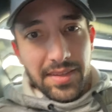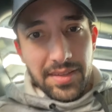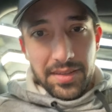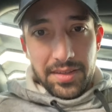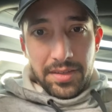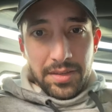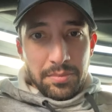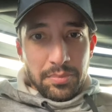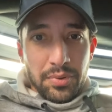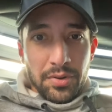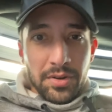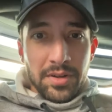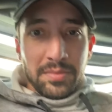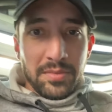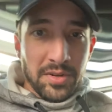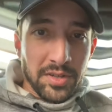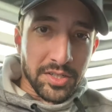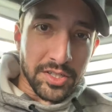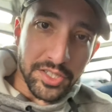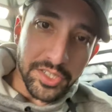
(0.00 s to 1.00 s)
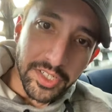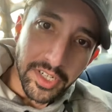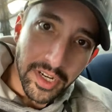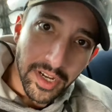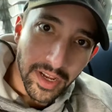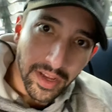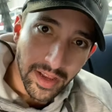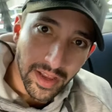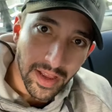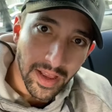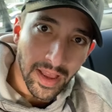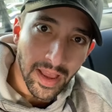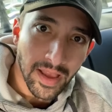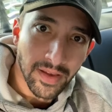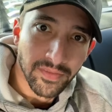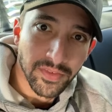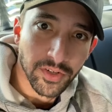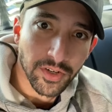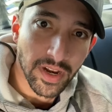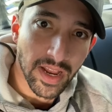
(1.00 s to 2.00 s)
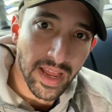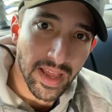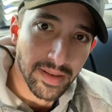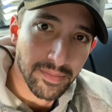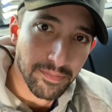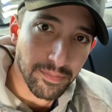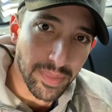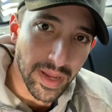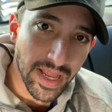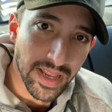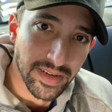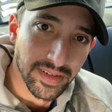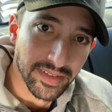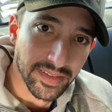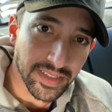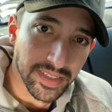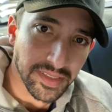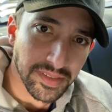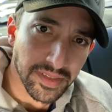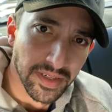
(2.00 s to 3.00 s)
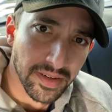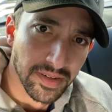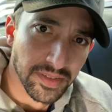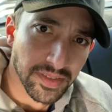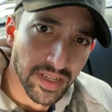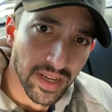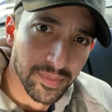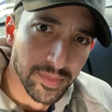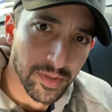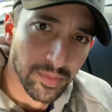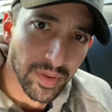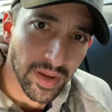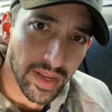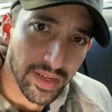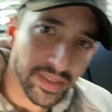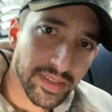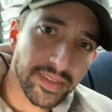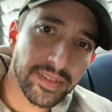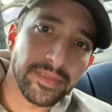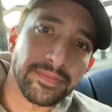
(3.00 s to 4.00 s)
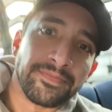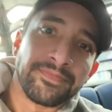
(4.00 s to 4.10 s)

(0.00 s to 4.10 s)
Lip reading: You pretty much have your head bent the entire time you're back here.